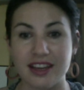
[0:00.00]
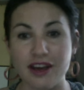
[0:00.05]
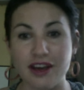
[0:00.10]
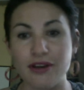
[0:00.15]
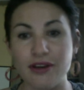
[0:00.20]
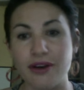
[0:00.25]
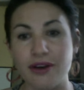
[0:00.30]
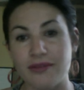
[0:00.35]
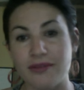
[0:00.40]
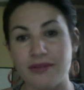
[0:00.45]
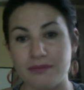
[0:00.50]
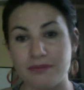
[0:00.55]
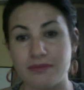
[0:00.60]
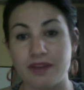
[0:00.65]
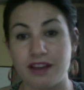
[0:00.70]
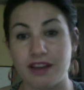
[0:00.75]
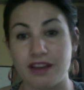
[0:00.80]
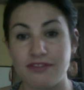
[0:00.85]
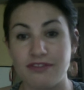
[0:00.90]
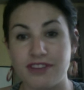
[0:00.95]
oh,
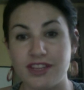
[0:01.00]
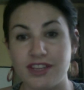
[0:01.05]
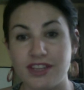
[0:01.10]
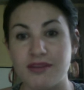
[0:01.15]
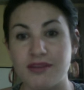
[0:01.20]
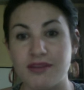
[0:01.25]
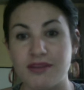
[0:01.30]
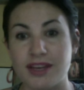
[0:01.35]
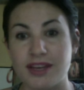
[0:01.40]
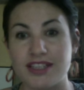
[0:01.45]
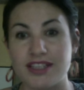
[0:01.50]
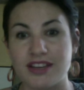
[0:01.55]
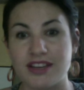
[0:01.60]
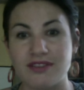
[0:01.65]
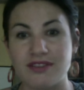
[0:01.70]
I'm feeding myself